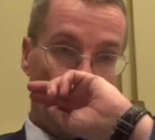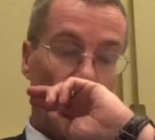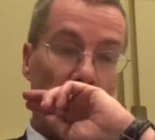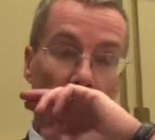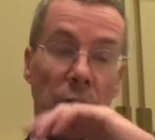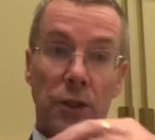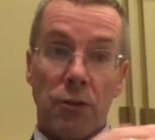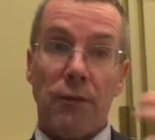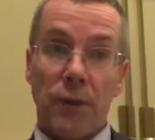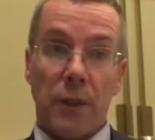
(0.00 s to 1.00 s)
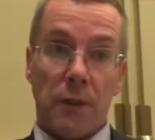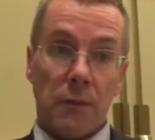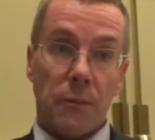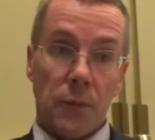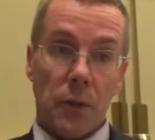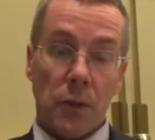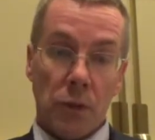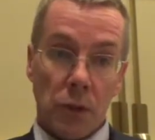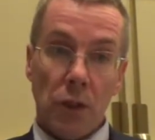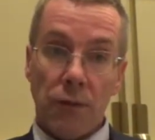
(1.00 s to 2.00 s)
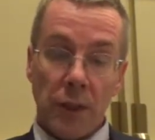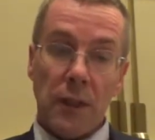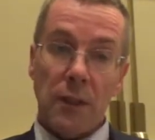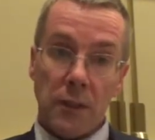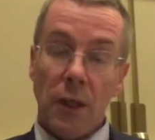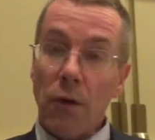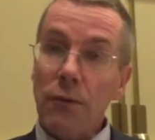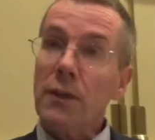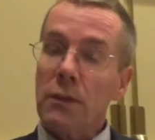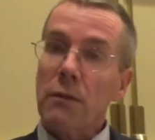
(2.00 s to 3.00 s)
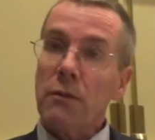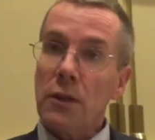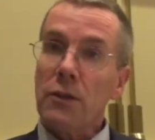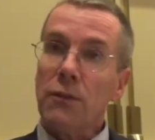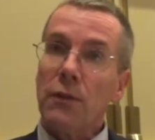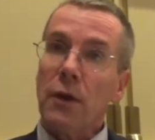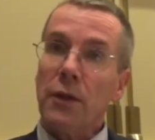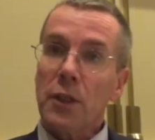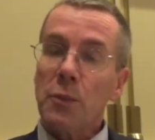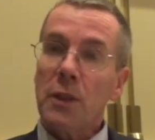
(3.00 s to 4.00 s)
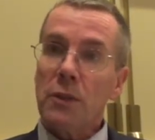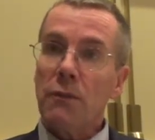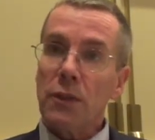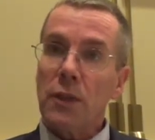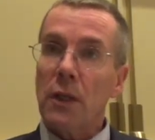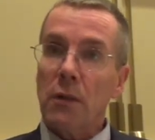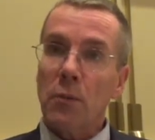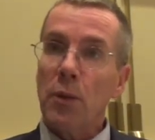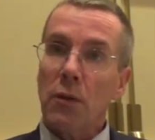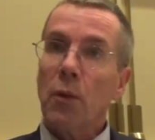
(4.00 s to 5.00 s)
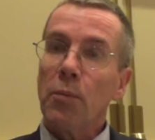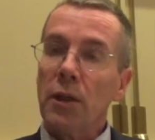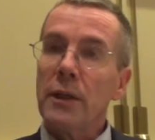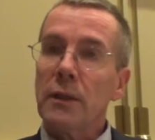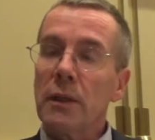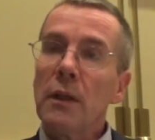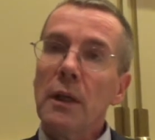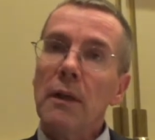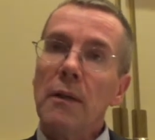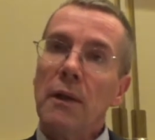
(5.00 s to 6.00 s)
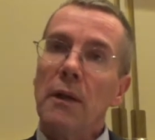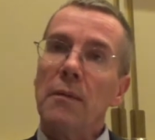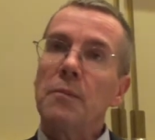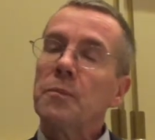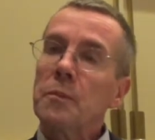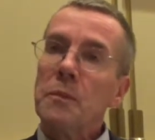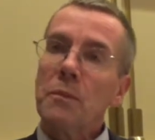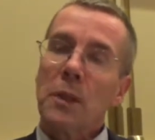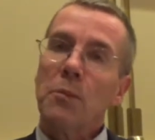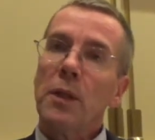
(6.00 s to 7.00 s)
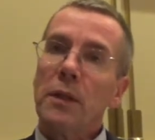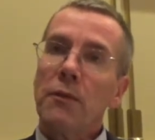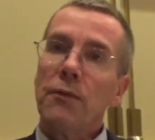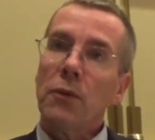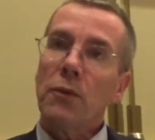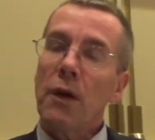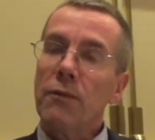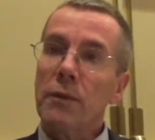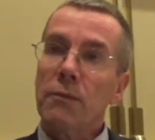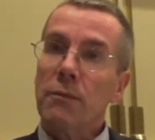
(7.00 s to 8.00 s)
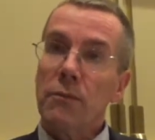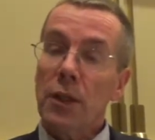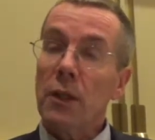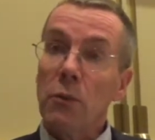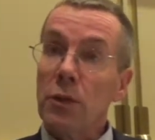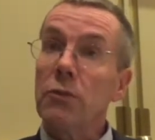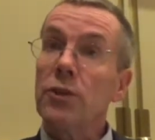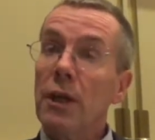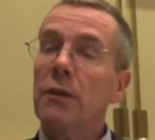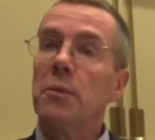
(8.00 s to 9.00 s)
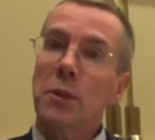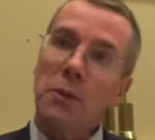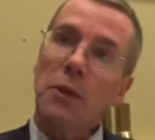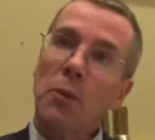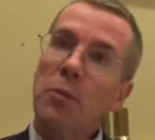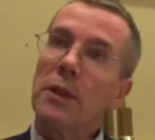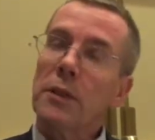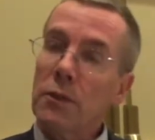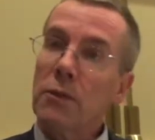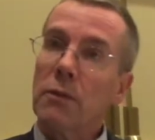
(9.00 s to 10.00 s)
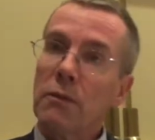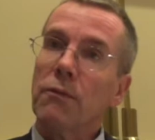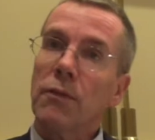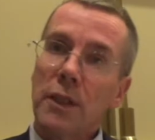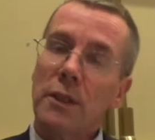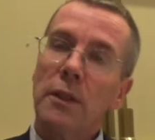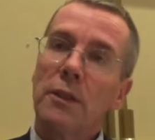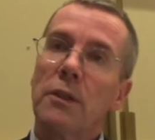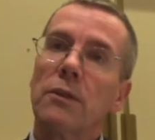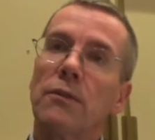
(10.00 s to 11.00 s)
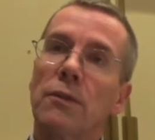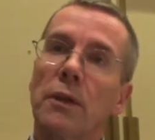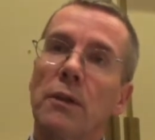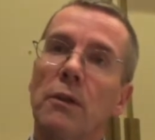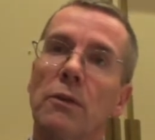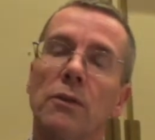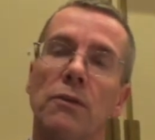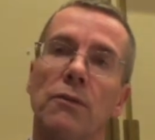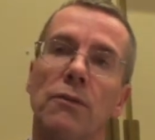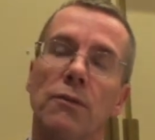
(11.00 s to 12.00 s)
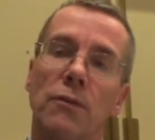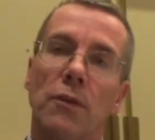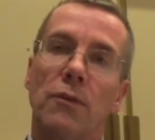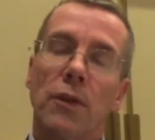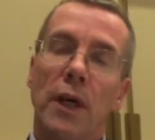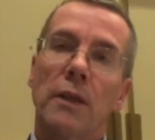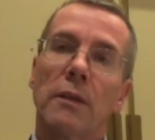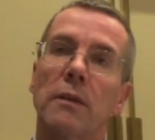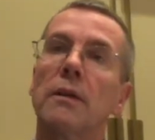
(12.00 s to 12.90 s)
where the traffic you're serving itself doesn't justify the expense of a cell per operator. But if you have a cell which you're sharing between the operators, you can very easily justify the cost of that.